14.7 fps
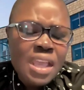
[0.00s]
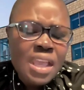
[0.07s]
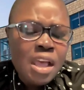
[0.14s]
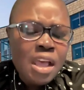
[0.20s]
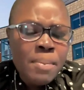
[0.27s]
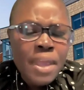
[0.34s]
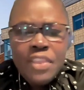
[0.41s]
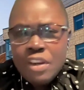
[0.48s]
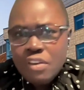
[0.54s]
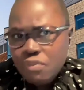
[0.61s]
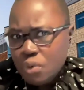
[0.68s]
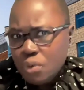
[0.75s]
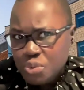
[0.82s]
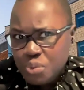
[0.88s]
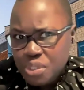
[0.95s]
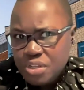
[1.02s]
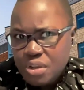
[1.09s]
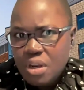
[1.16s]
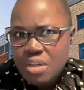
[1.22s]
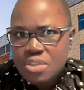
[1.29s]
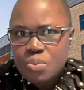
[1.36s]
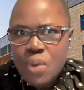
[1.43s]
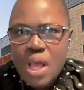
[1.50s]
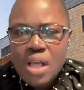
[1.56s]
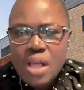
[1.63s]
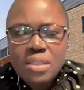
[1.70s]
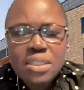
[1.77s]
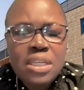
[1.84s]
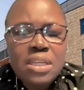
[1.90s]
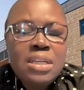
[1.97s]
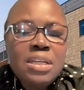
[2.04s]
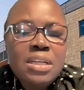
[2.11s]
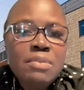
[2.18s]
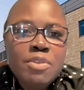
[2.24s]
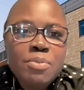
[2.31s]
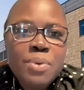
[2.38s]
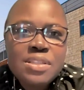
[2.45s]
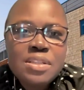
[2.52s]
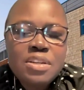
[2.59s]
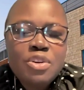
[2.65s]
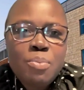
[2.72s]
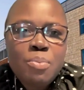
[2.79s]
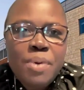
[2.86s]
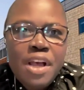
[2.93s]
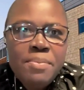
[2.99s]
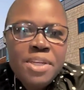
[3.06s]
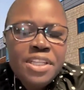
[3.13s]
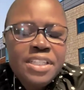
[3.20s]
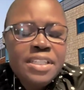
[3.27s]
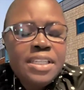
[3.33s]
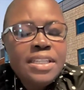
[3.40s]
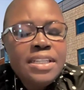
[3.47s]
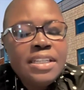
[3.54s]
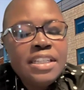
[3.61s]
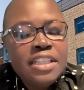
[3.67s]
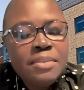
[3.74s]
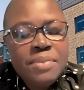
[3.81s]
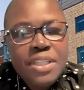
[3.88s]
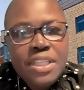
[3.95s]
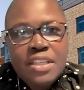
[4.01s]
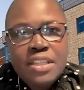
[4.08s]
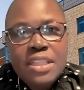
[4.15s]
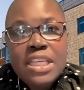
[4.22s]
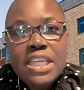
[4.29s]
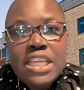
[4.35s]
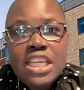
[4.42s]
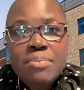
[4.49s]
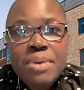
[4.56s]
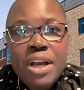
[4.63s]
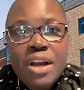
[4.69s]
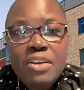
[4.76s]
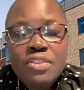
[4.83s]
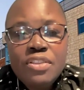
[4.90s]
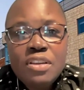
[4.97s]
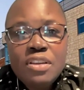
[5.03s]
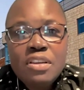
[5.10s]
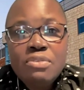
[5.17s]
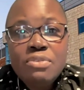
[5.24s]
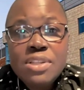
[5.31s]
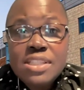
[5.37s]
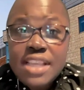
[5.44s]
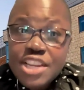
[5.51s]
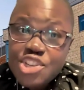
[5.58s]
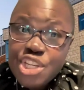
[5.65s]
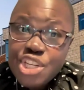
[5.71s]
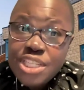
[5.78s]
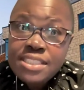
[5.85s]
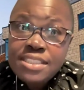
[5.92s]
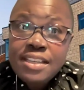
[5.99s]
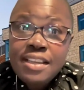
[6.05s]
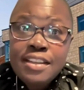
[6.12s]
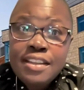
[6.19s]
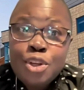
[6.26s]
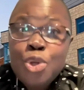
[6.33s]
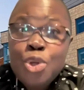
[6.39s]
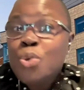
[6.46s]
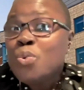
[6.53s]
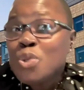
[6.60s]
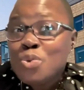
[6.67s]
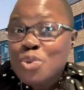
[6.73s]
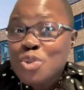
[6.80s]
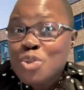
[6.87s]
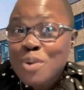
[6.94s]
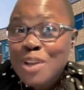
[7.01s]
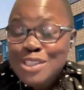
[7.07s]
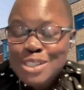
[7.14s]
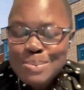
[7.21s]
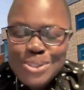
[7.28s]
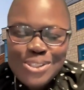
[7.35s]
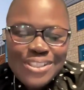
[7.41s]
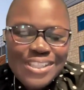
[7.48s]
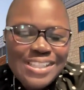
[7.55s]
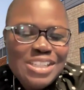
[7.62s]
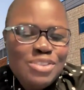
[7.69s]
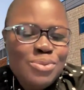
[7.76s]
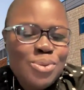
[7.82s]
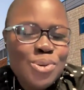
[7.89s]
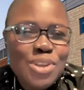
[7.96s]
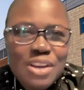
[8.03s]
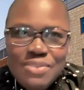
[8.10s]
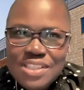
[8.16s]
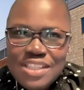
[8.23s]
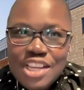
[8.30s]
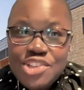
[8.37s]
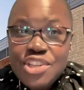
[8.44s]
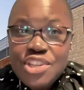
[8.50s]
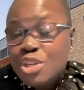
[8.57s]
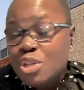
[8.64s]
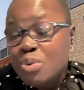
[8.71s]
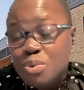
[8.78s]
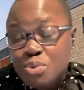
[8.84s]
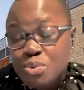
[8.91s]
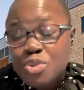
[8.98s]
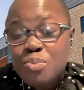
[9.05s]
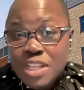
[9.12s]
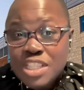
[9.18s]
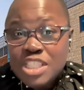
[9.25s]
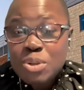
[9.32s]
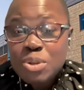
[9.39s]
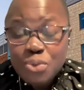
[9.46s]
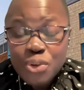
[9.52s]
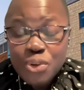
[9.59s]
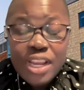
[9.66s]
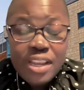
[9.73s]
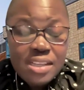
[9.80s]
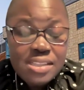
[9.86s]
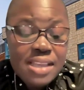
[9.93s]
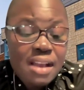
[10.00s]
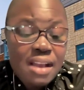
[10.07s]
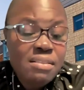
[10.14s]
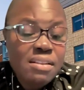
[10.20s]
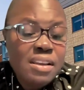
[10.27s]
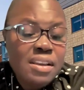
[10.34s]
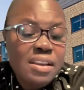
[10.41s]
And then, of course, we saw it as well with President Obama in thinking about the recession and who was responsible for that recession and who was responsible for getting us out